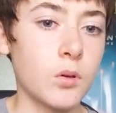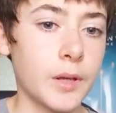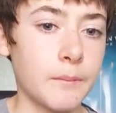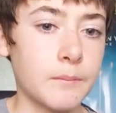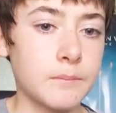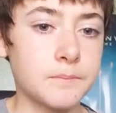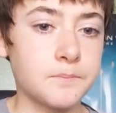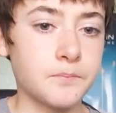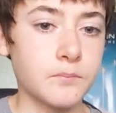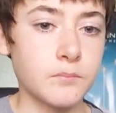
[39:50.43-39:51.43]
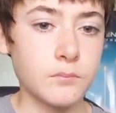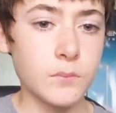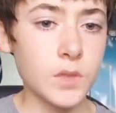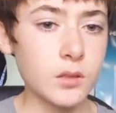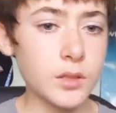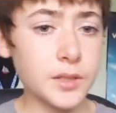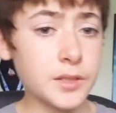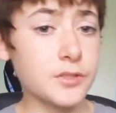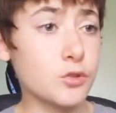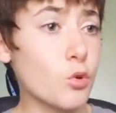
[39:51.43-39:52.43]
Okay.
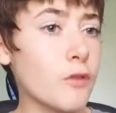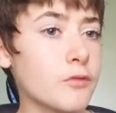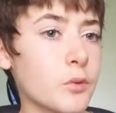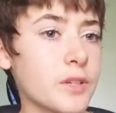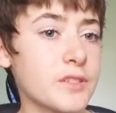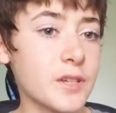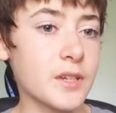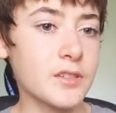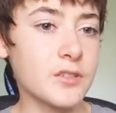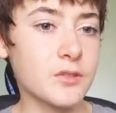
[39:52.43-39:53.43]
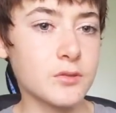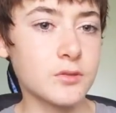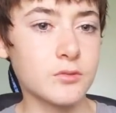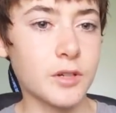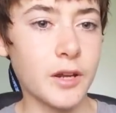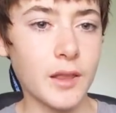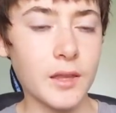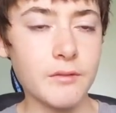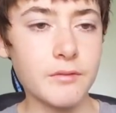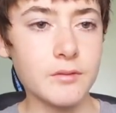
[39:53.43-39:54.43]
It is 12:26 where I
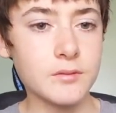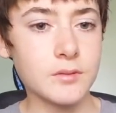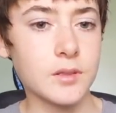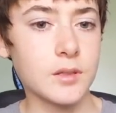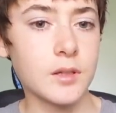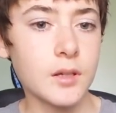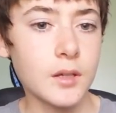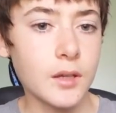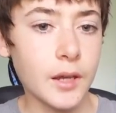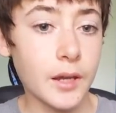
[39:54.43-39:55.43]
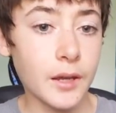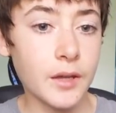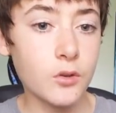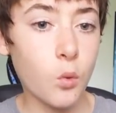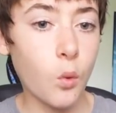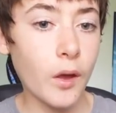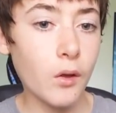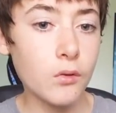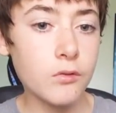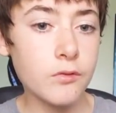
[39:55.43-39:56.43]
live, and at
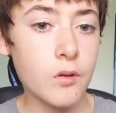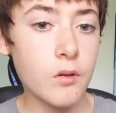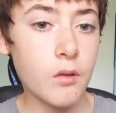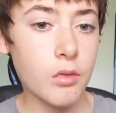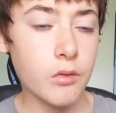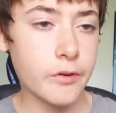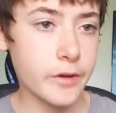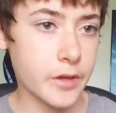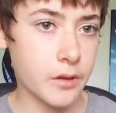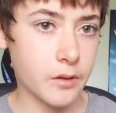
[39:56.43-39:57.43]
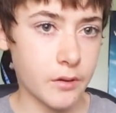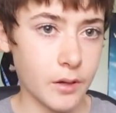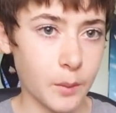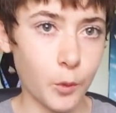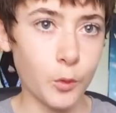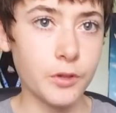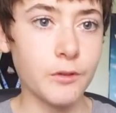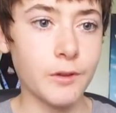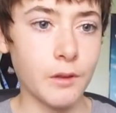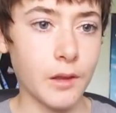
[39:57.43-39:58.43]
12:30 I'm
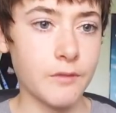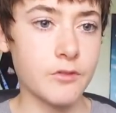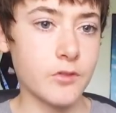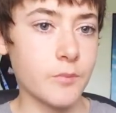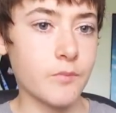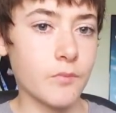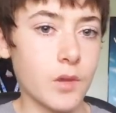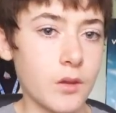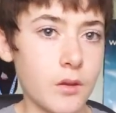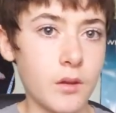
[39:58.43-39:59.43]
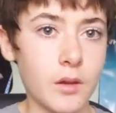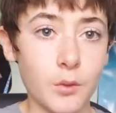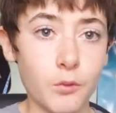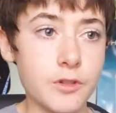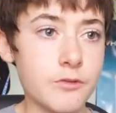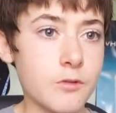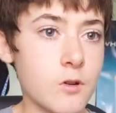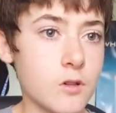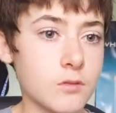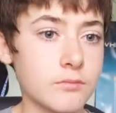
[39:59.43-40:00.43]
going in the live stream, and wish you
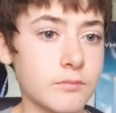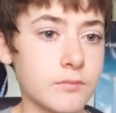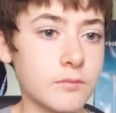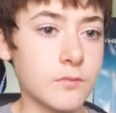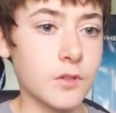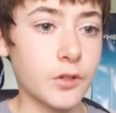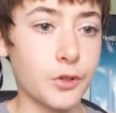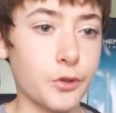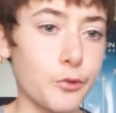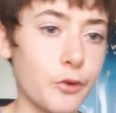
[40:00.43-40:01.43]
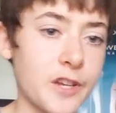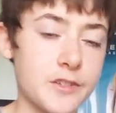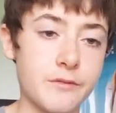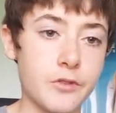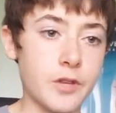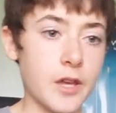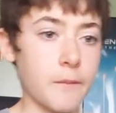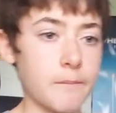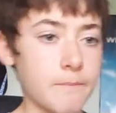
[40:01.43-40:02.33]
all a good rest of your day.